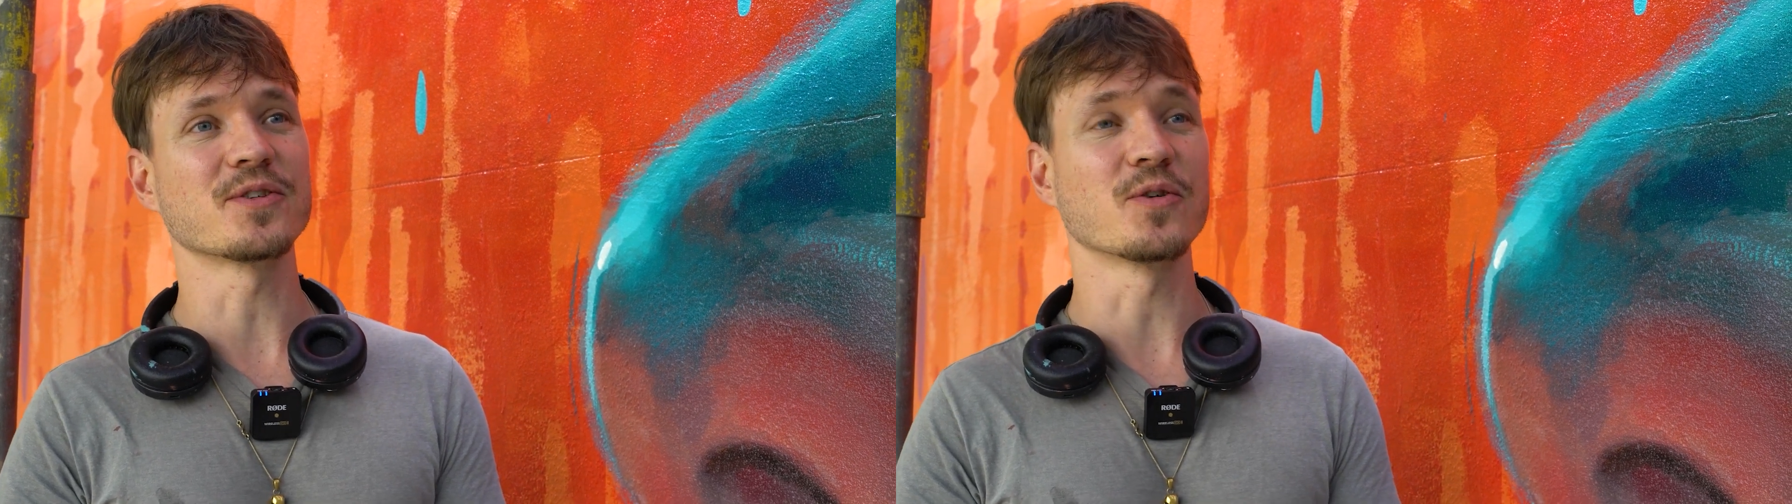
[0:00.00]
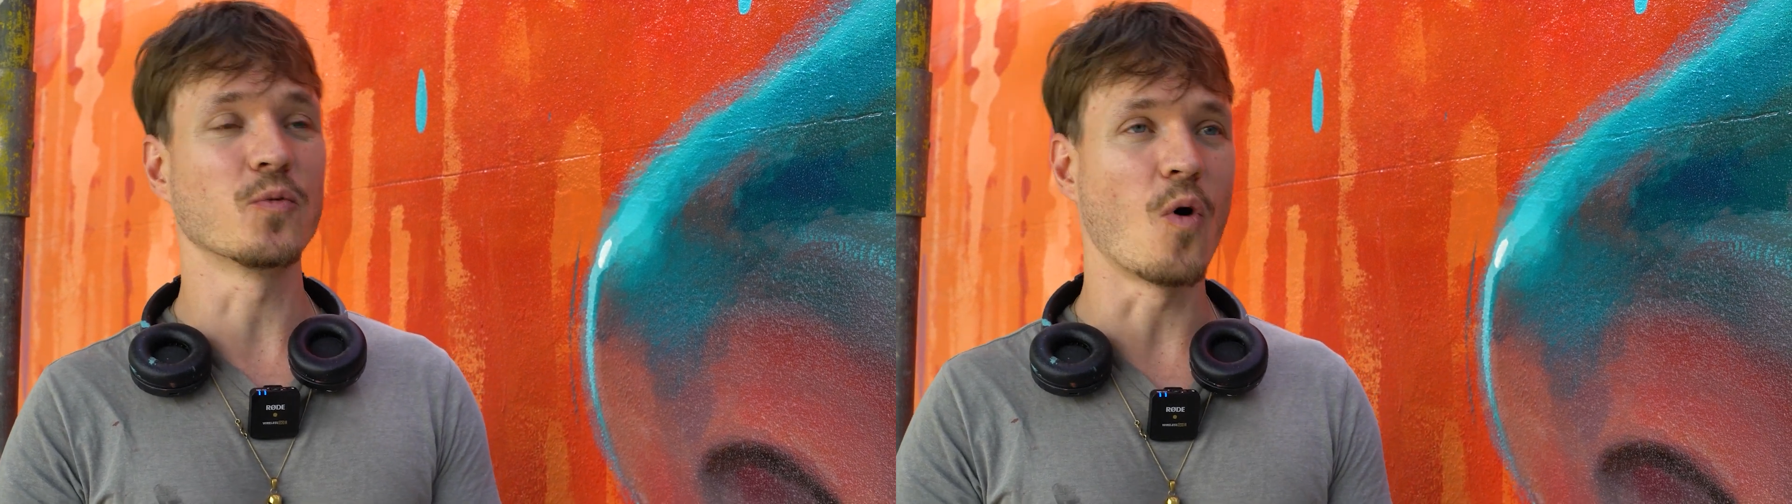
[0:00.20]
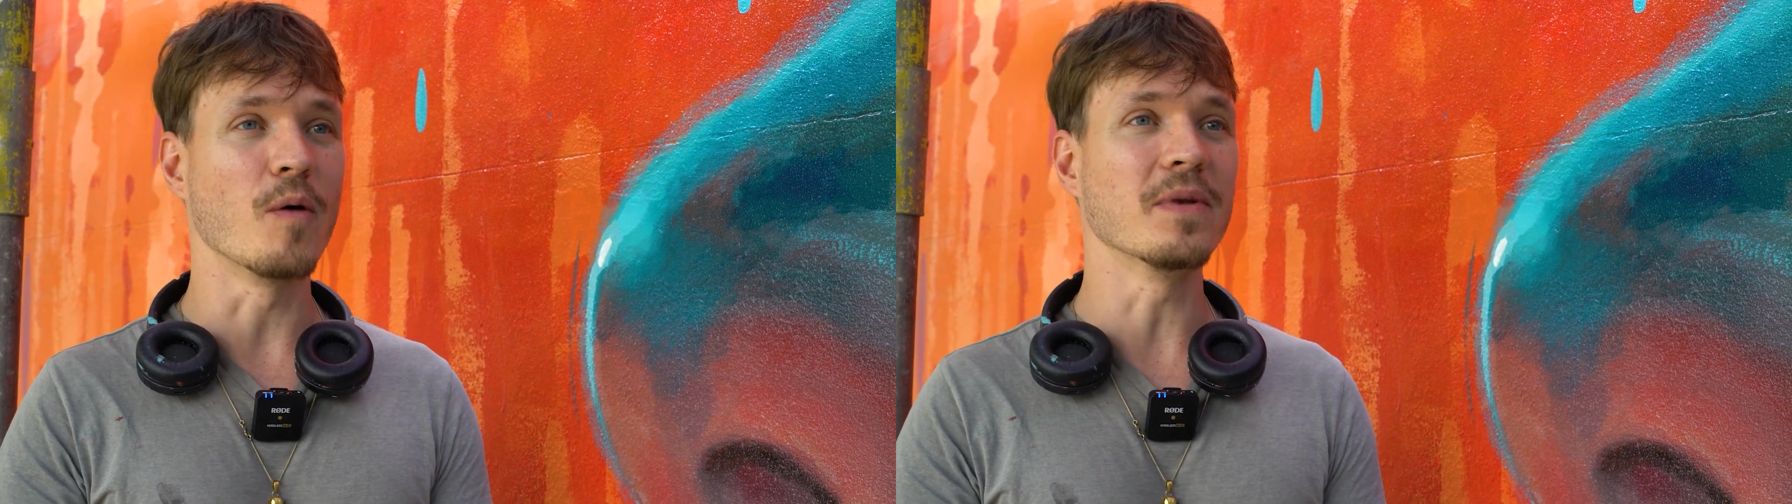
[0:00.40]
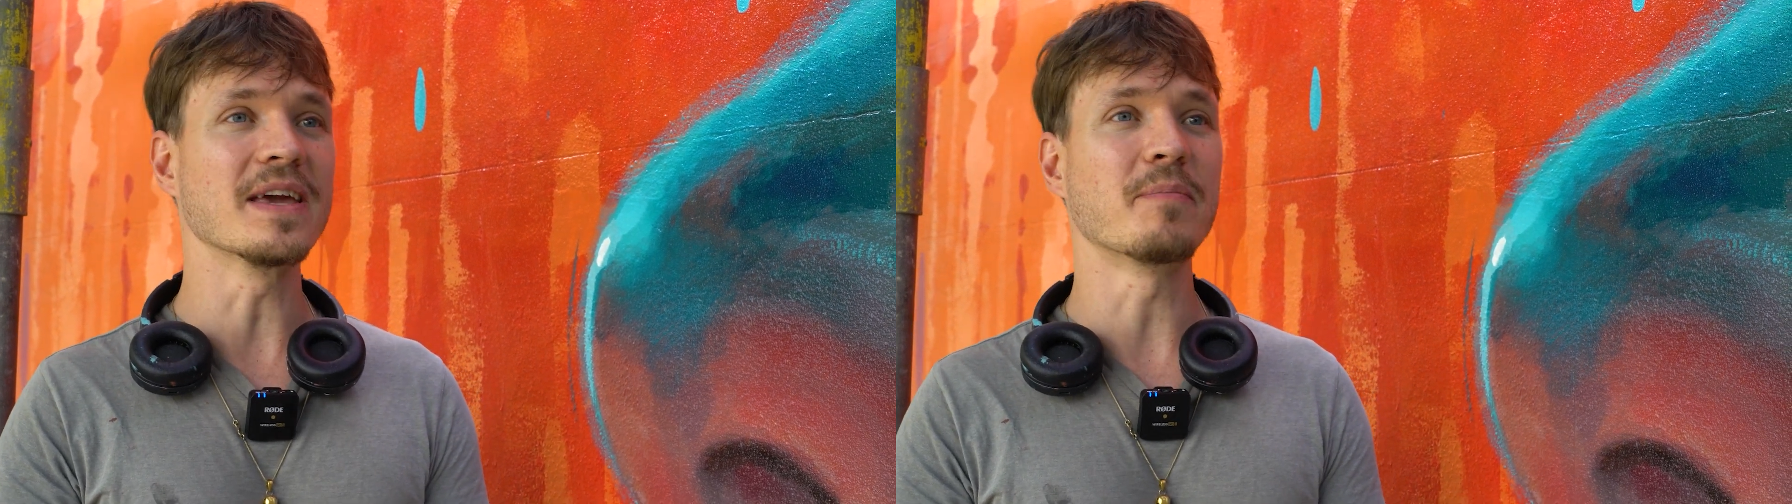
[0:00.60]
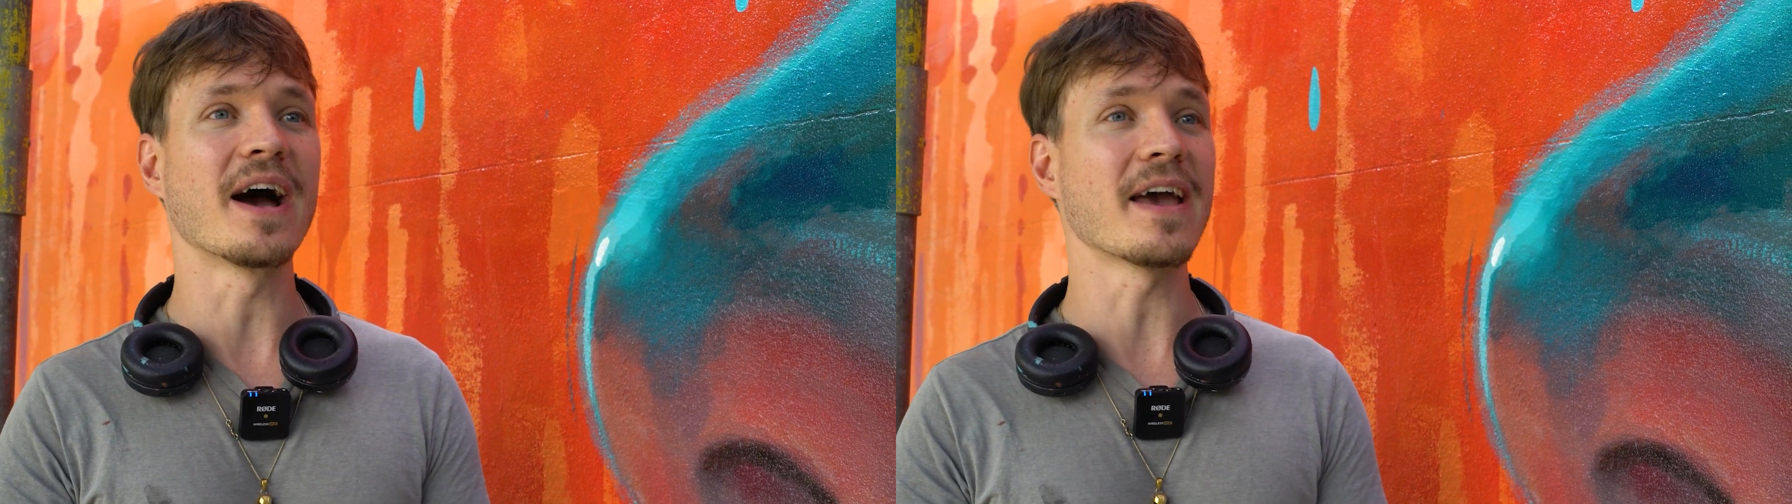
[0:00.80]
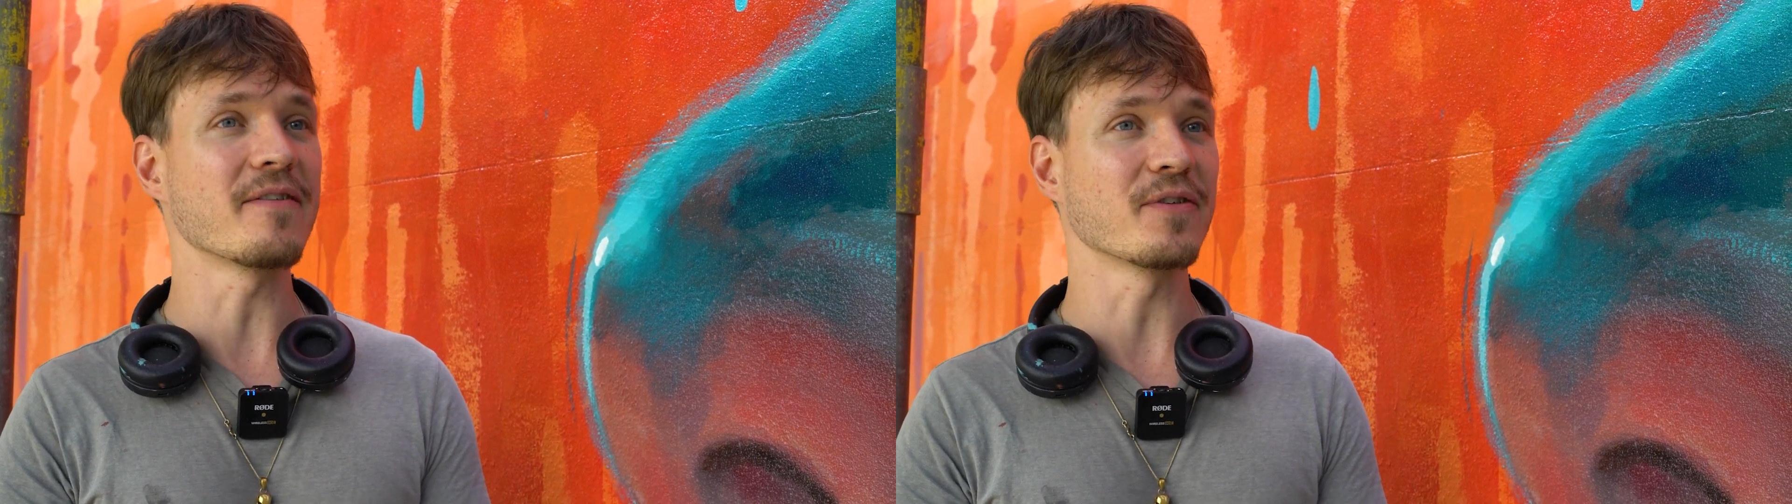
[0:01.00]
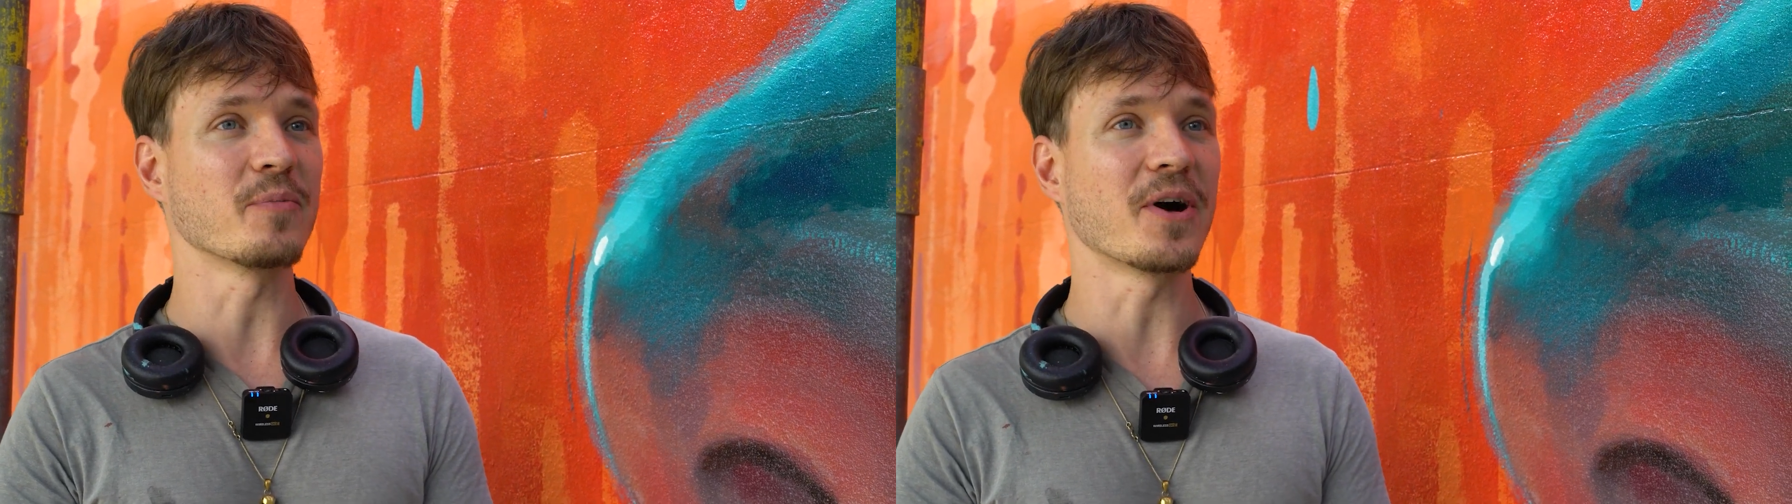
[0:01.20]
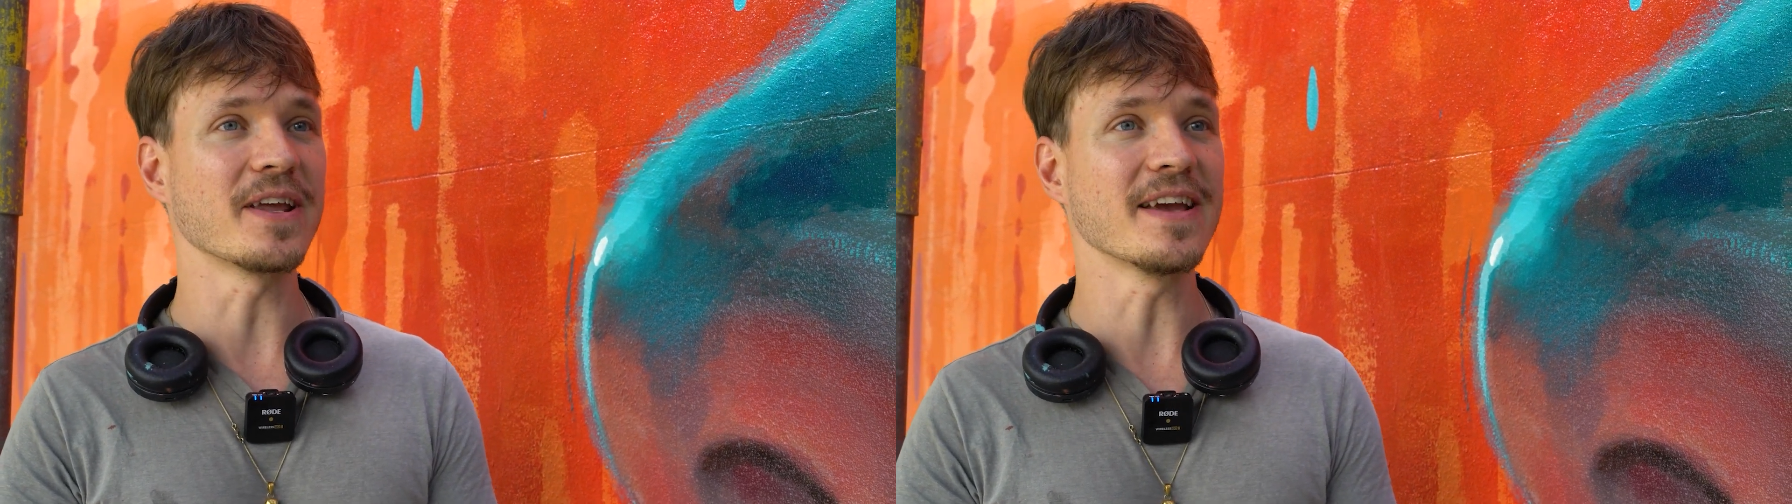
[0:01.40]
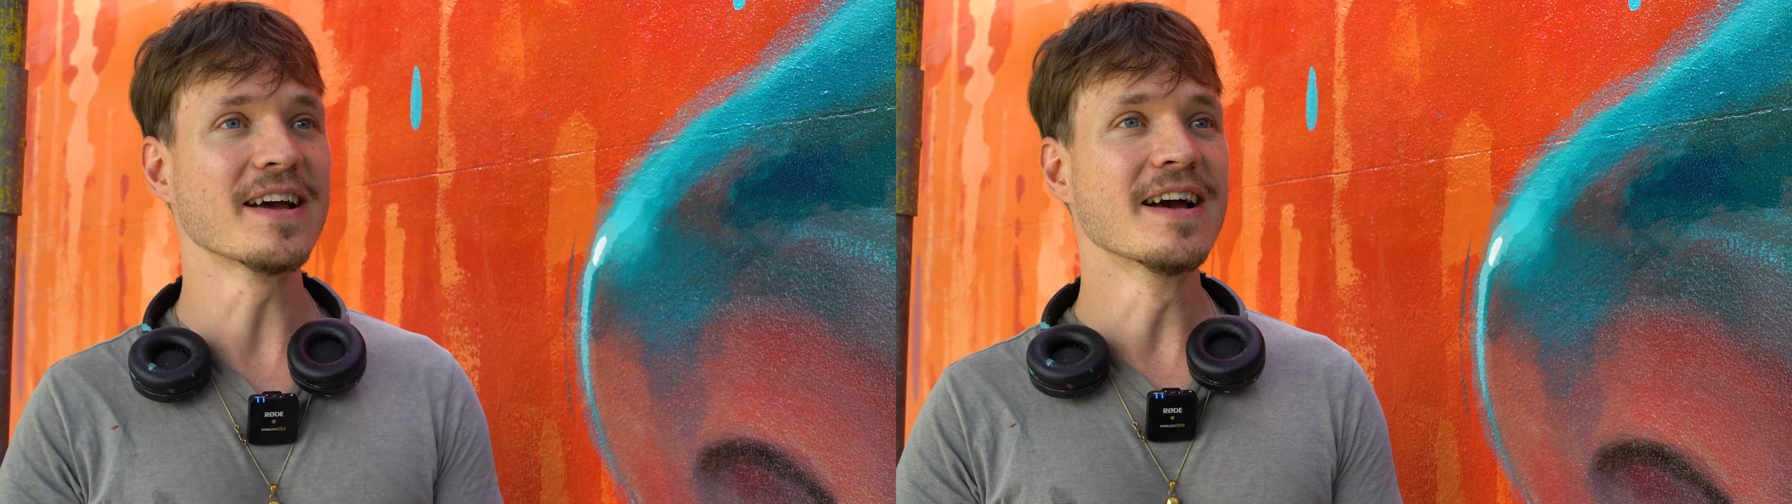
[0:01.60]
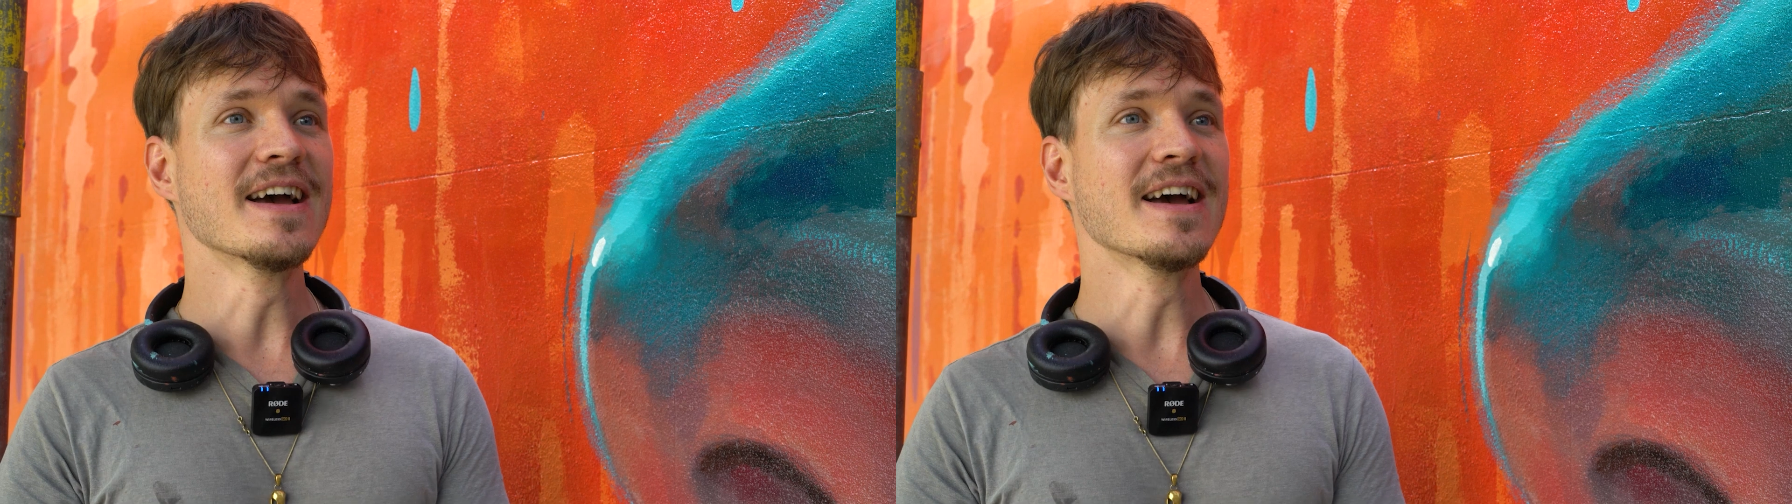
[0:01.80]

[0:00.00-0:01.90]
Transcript: so warmly by everybody.